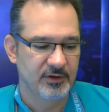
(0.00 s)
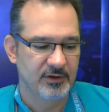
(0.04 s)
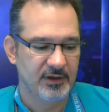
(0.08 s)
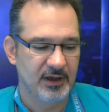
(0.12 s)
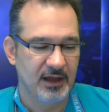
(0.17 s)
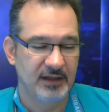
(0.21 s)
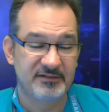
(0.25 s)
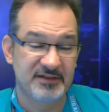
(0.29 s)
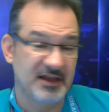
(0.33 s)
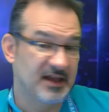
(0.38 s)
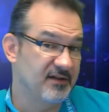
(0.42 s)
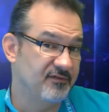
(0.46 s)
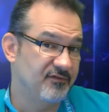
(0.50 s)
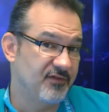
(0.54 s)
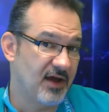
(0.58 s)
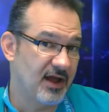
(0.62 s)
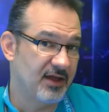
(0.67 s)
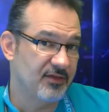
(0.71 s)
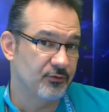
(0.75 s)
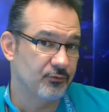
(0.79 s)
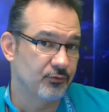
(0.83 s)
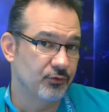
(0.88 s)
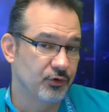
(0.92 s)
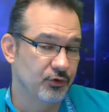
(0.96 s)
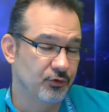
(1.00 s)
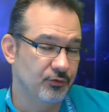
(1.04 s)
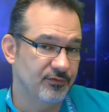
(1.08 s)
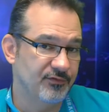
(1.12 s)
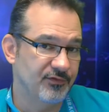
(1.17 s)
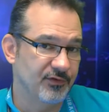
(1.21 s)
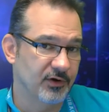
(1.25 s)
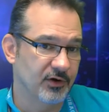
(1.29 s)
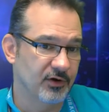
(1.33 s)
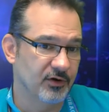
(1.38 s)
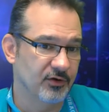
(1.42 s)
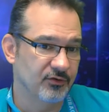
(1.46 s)
Identify the root
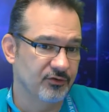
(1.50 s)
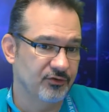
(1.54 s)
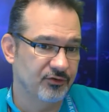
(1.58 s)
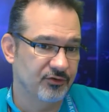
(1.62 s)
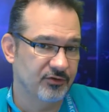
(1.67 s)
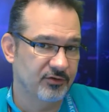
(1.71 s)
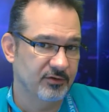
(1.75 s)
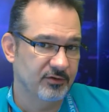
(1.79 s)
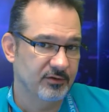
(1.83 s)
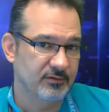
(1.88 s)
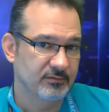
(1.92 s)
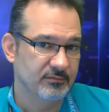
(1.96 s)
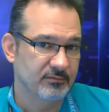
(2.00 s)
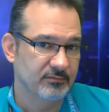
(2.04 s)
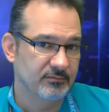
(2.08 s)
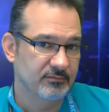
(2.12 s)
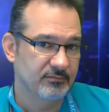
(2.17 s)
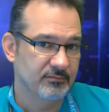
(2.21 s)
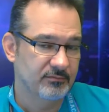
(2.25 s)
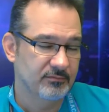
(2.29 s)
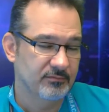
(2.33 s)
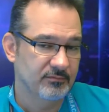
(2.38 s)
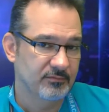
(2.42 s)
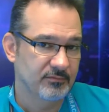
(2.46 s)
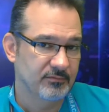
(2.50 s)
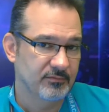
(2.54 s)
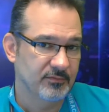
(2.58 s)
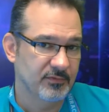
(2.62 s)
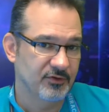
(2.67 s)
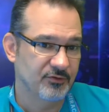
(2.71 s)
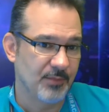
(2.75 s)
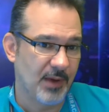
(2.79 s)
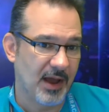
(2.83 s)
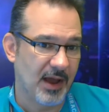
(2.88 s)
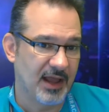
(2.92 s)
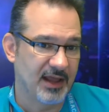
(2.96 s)
first,
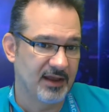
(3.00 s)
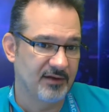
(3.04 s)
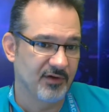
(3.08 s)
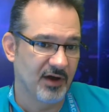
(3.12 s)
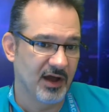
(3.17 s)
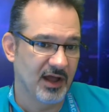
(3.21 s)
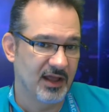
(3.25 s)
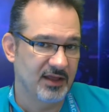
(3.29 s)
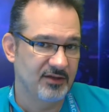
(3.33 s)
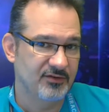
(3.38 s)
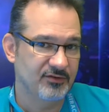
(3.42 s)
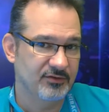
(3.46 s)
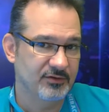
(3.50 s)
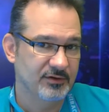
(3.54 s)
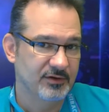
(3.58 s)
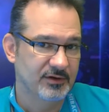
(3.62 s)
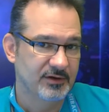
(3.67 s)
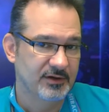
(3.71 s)
is my advice.